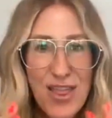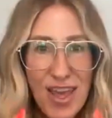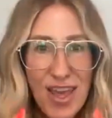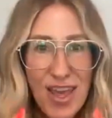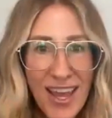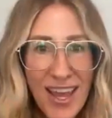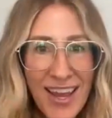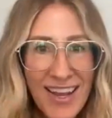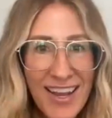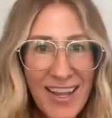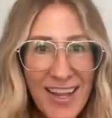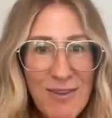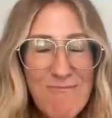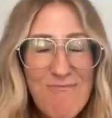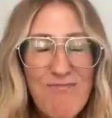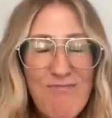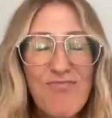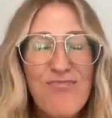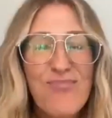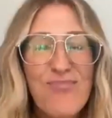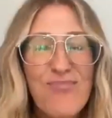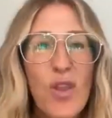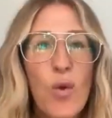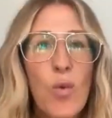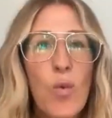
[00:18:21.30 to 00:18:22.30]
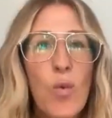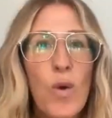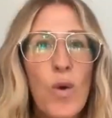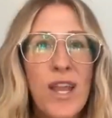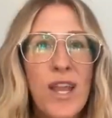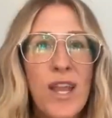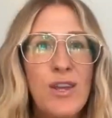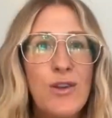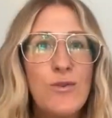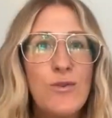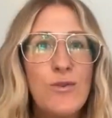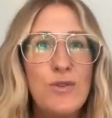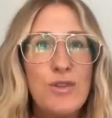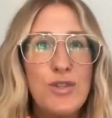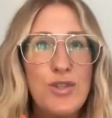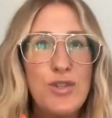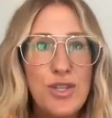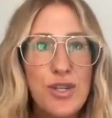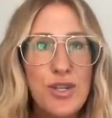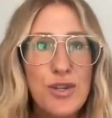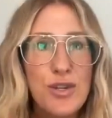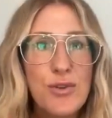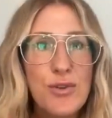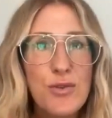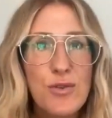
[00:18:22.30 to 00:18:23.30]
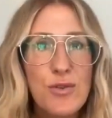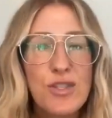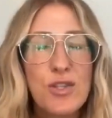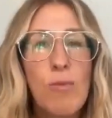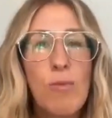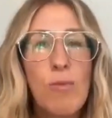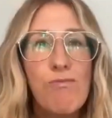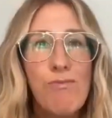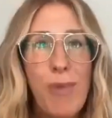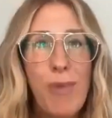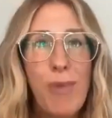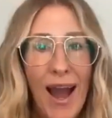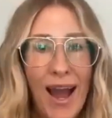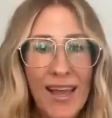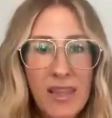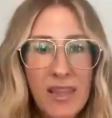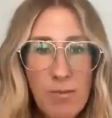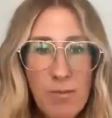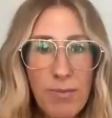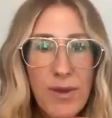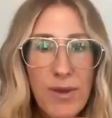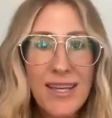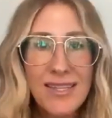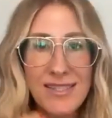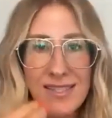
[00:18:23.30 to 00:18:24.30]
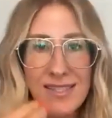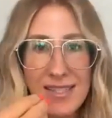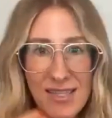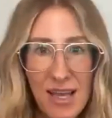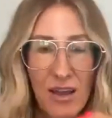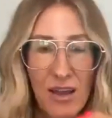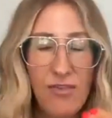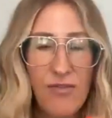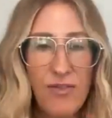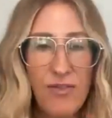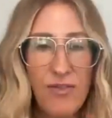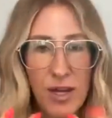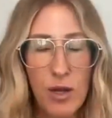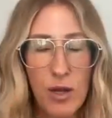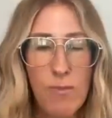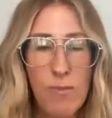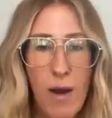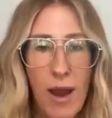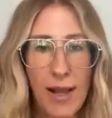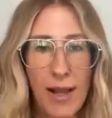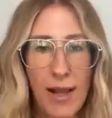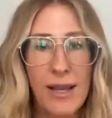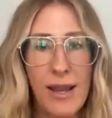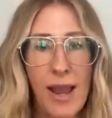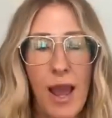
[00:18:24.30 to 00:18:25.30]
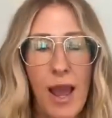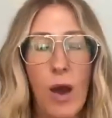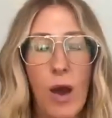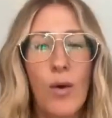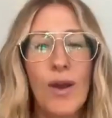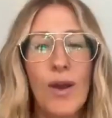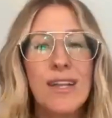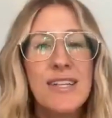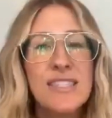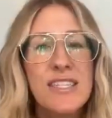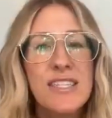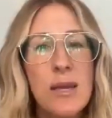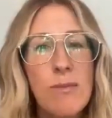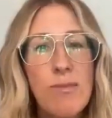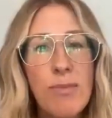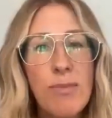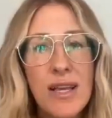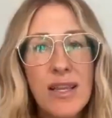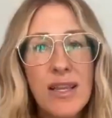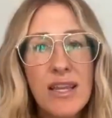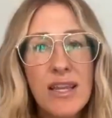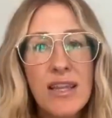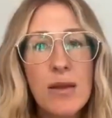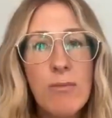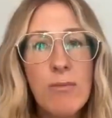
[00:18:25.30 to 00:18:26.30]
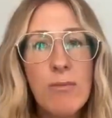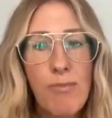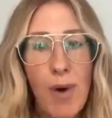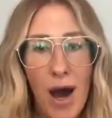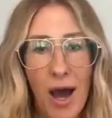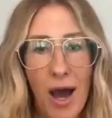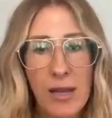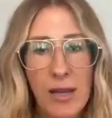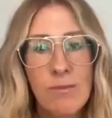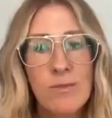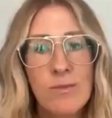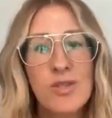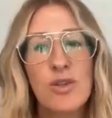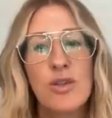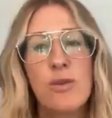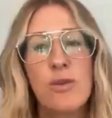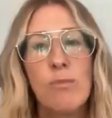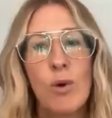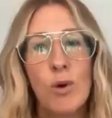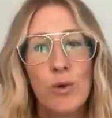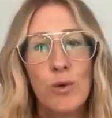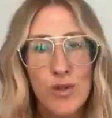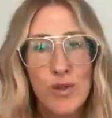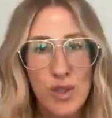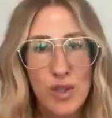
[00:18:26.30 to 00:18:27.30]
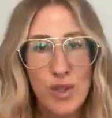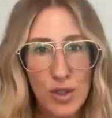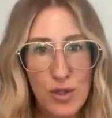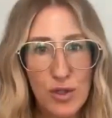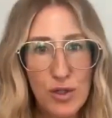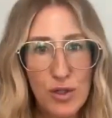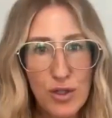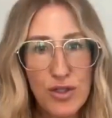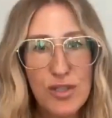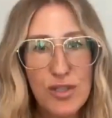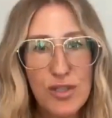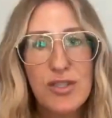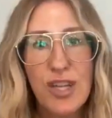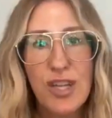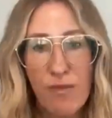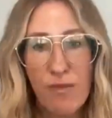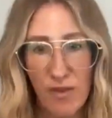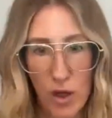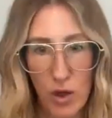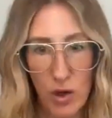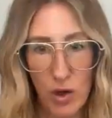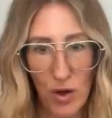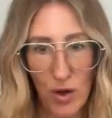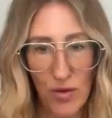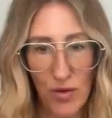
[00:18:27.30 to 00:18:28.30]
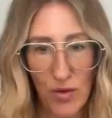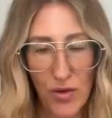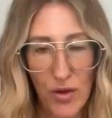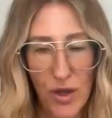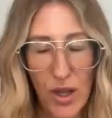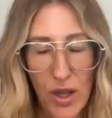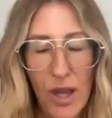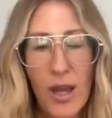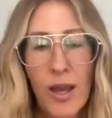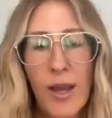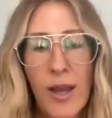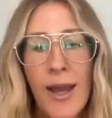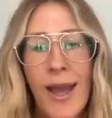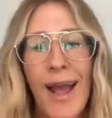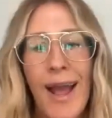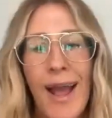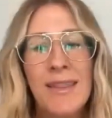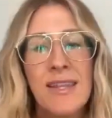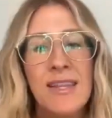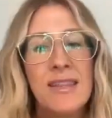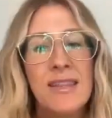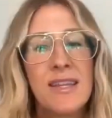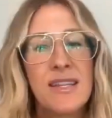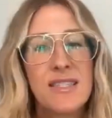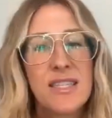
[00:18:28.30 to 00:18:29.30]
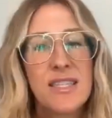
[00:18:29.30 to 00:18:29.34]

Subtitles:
Then when you do, so buy the pieces that fit your body now. And typically the bottoms are the most difficult. And then the